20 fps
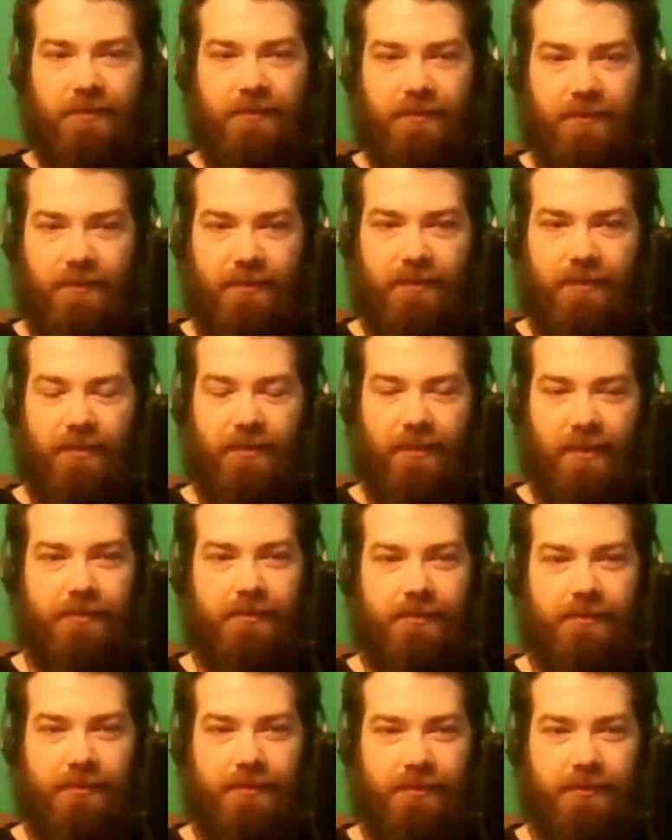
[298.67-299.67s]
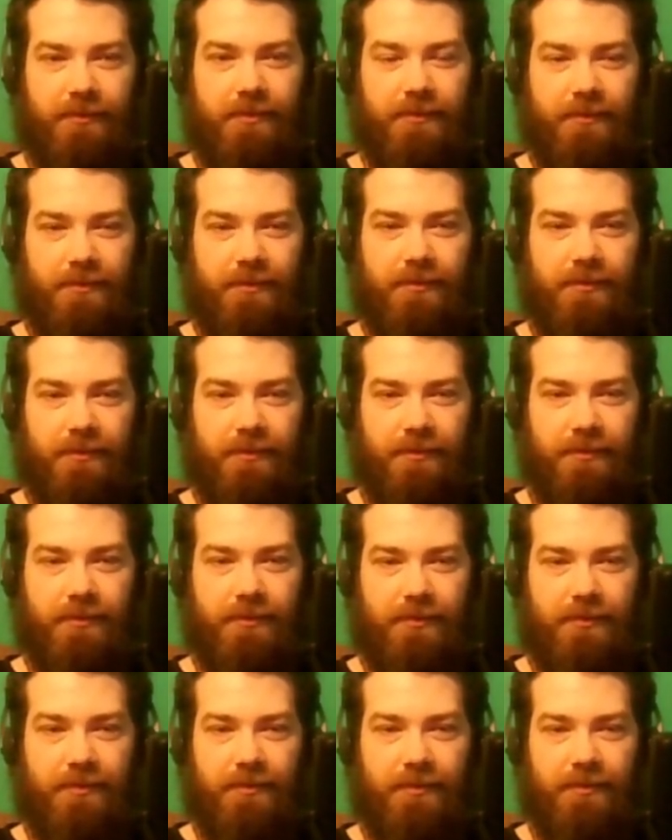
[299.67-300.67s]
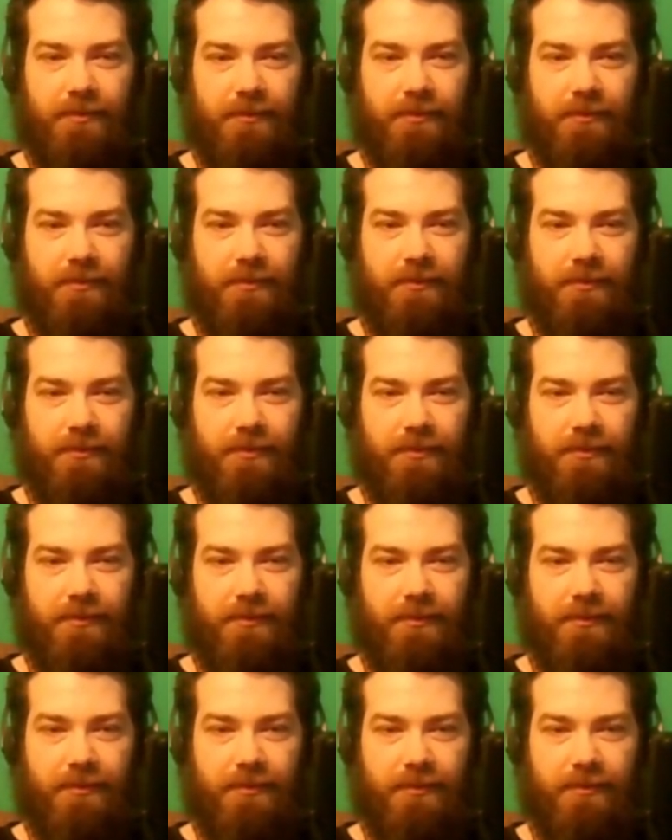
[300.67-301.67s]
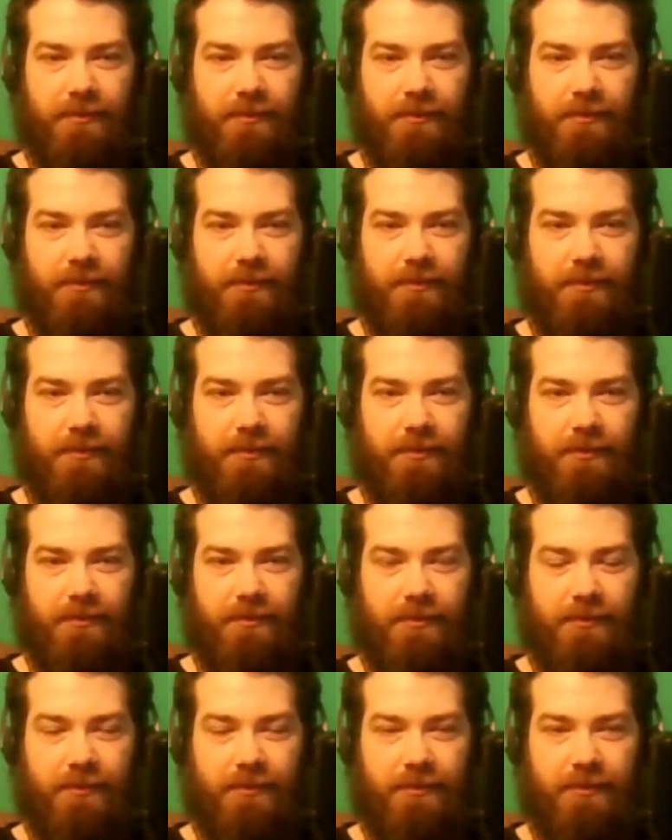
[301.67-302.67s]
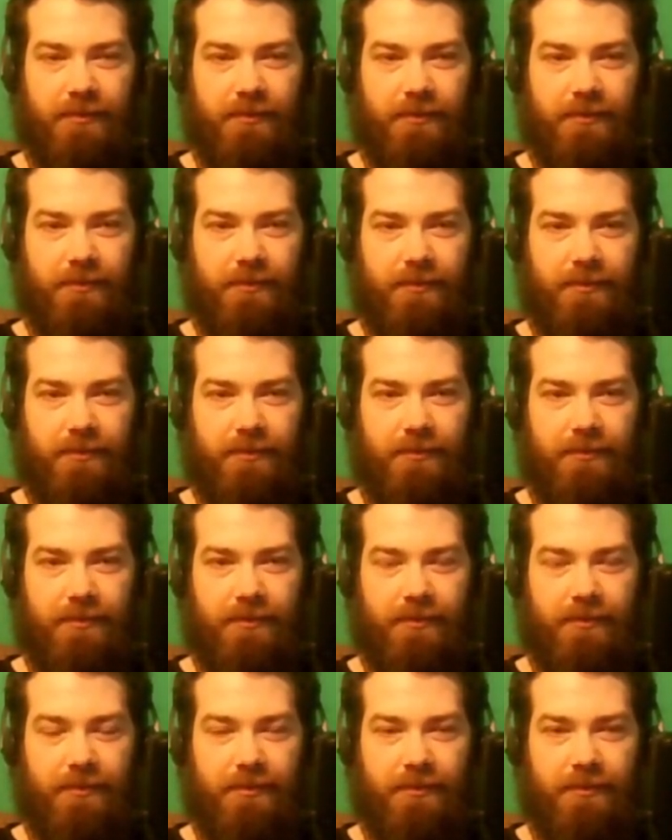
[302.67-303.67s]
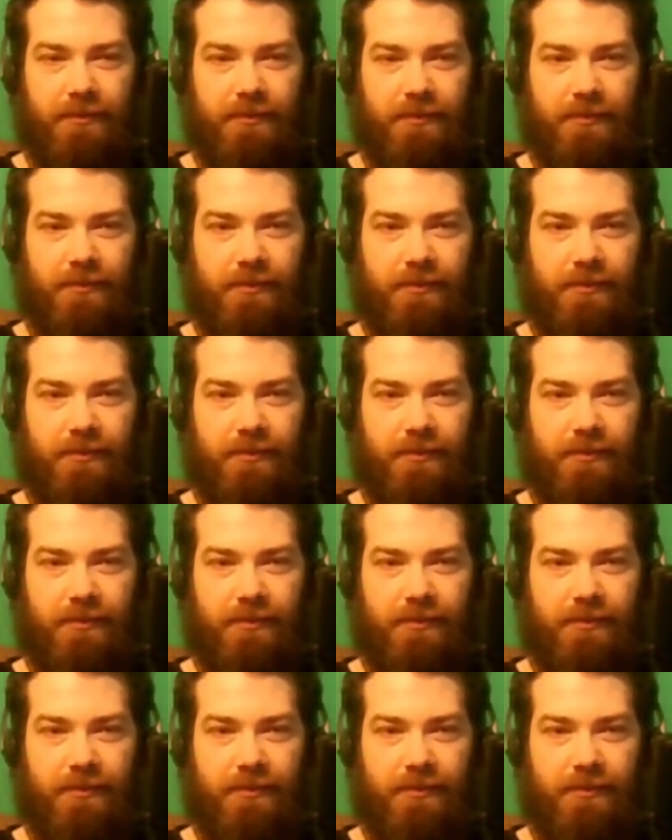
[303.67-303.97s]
(not speaking)